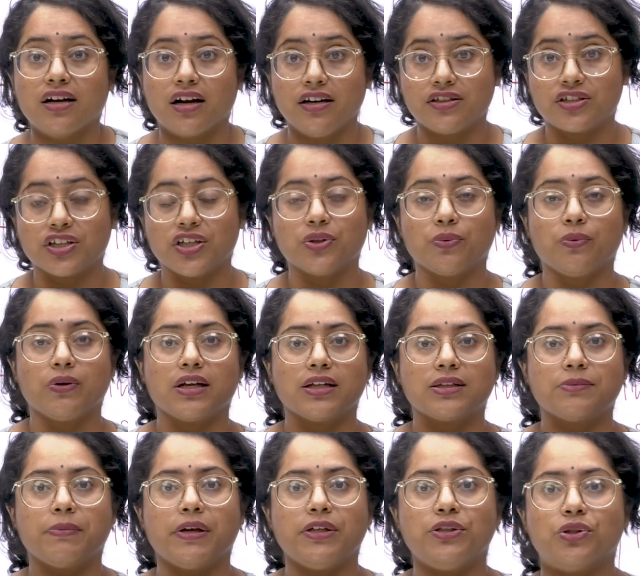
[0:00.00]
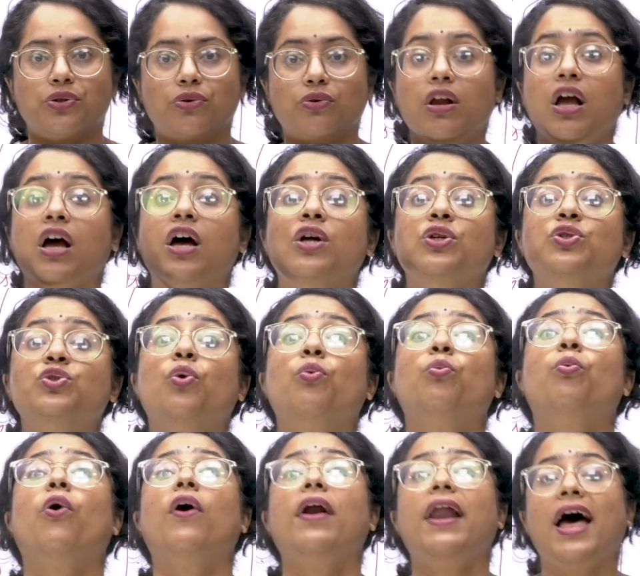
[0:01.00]
country doing its major role. So
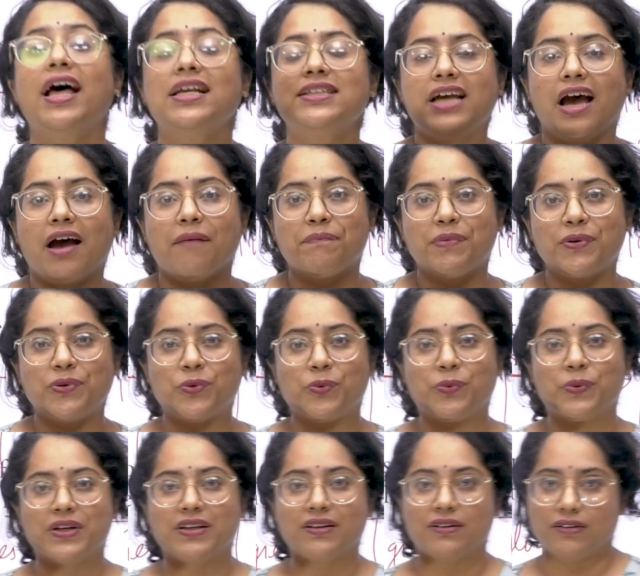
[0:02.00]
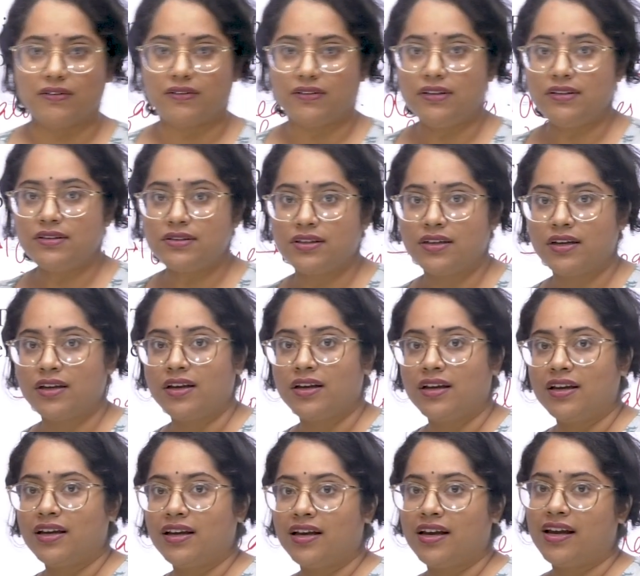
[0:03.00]
what has happened over here is
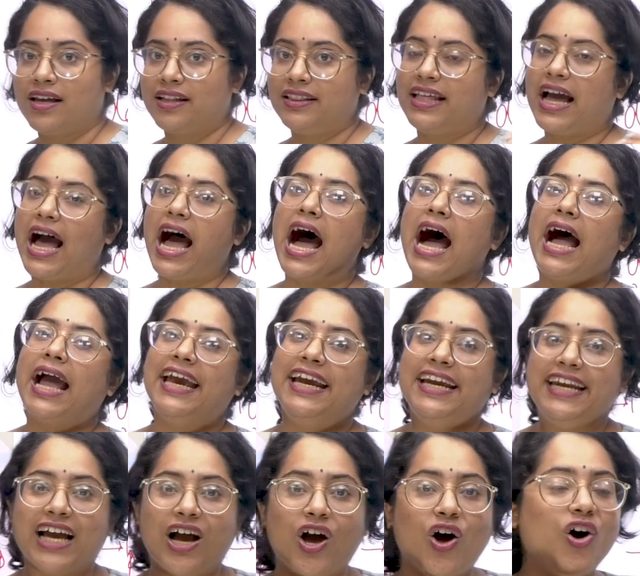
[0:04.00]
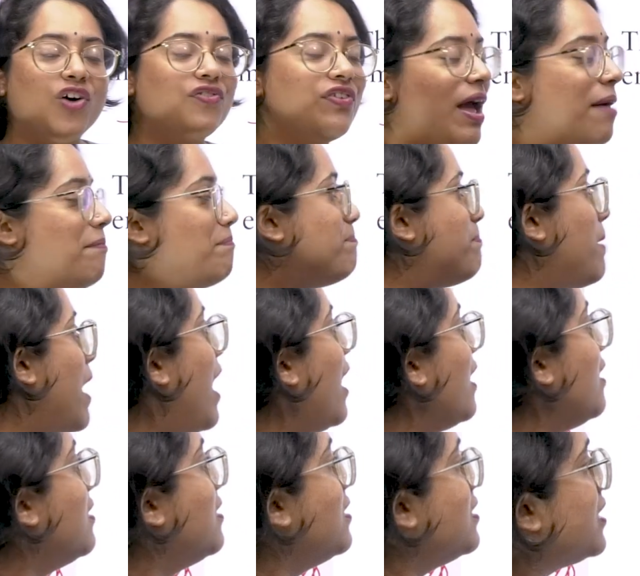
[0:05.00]
the idea of
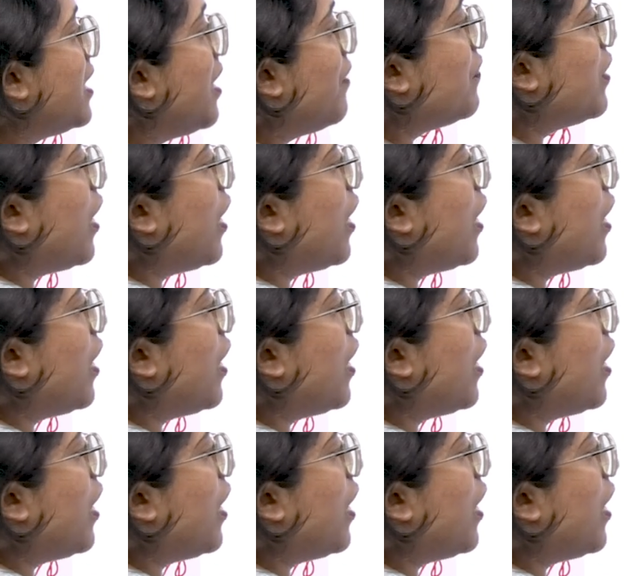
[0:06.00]
empires have